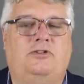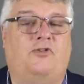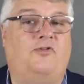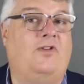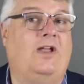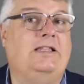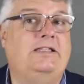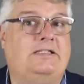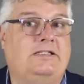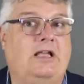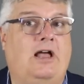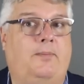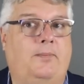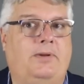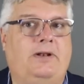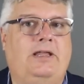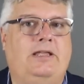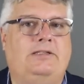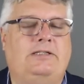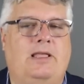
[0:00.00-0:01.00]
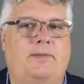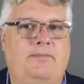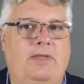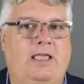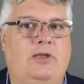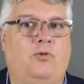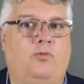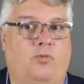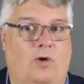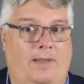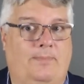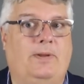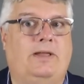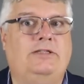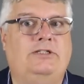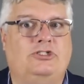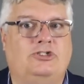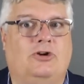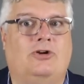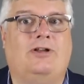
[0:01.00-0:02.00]
defense companies that make
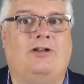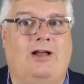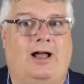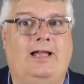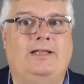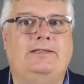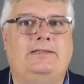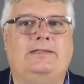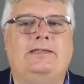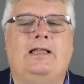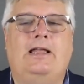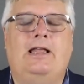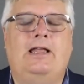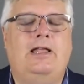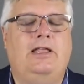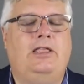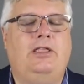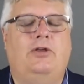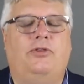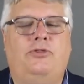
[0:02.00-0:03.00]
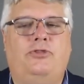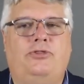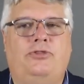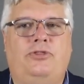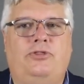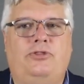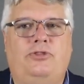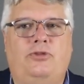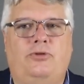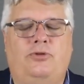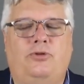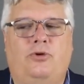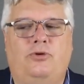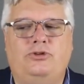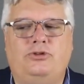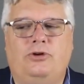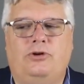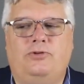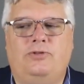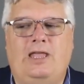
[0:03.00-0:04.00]
weapons or guns.
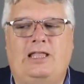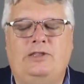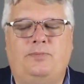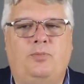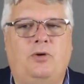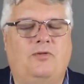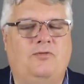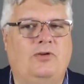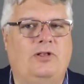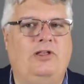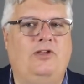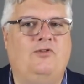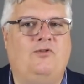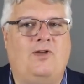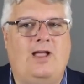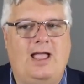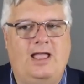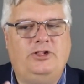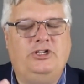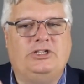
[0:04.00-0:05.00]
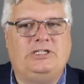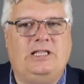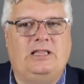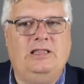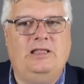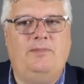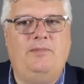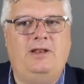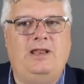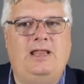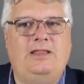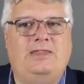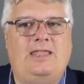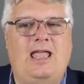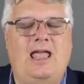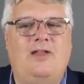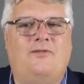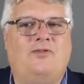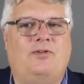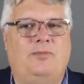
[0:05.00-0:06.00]
That's perfectly fine. Just eliminate
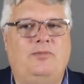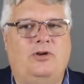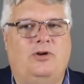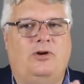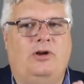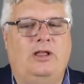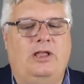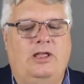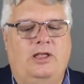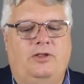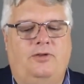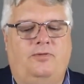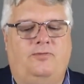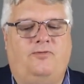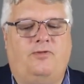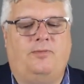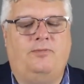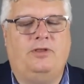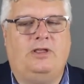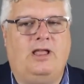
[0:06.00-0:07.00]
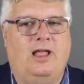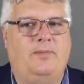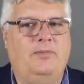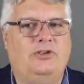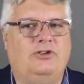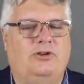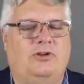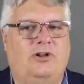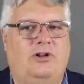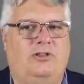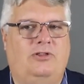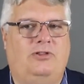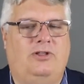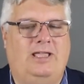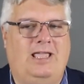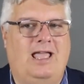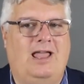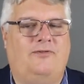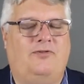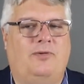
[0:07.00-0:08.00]
that from the companies you're going to
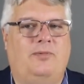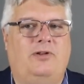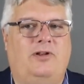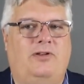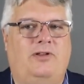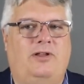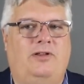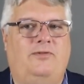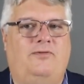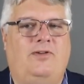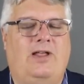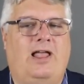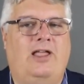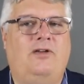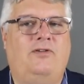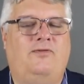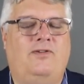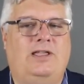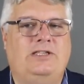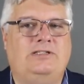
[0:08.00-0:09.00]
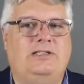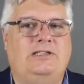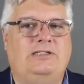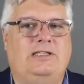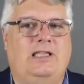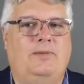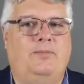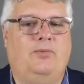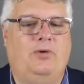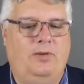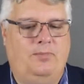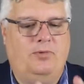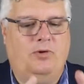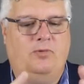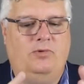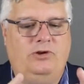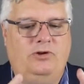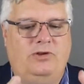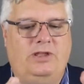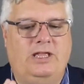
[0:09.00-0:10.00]
look at from a value investing standpoint.
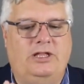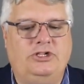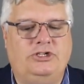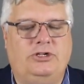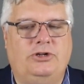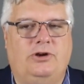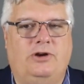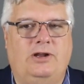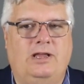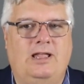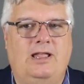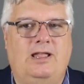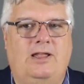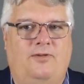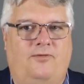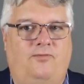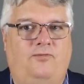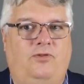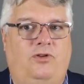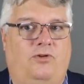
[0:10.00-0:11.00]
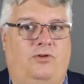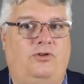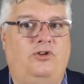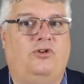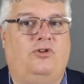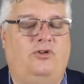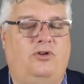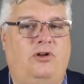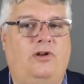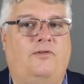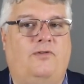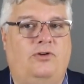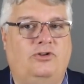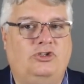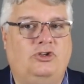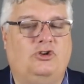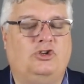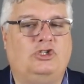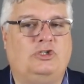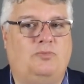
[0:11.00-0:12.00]
But when you get your
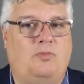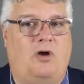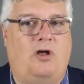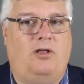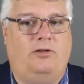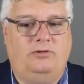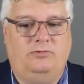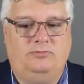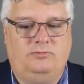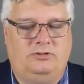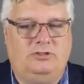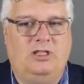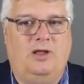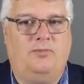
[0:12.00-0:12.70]
universe, your small